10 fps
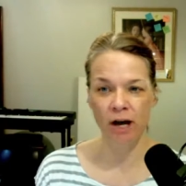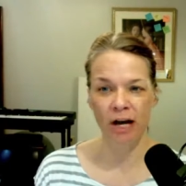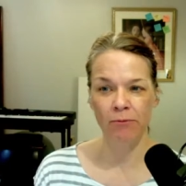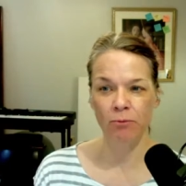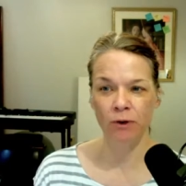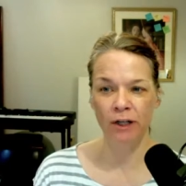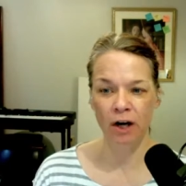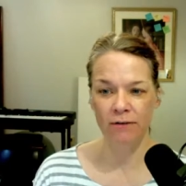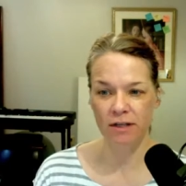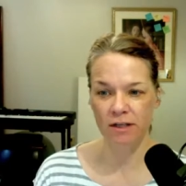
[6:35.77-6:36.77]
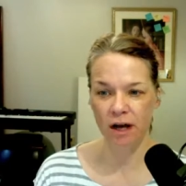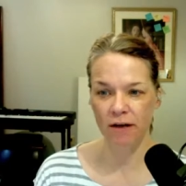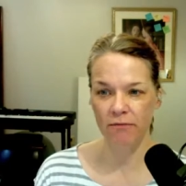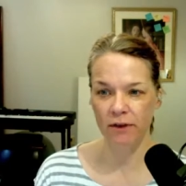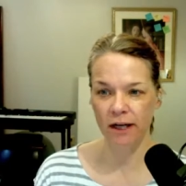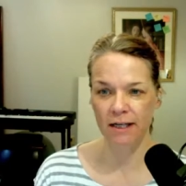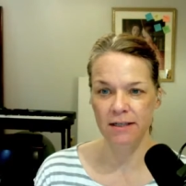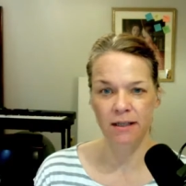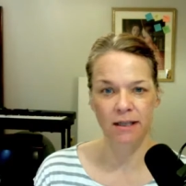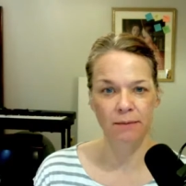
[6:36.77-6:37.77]
I will read off stuff that I
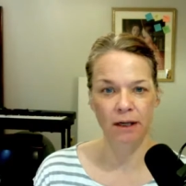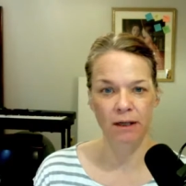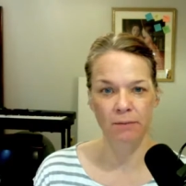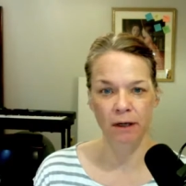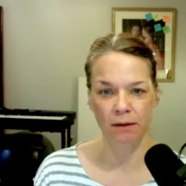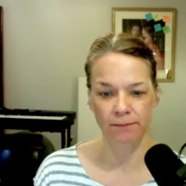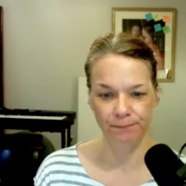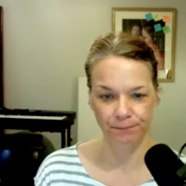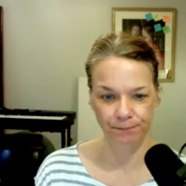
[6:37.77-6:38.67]
see in my email.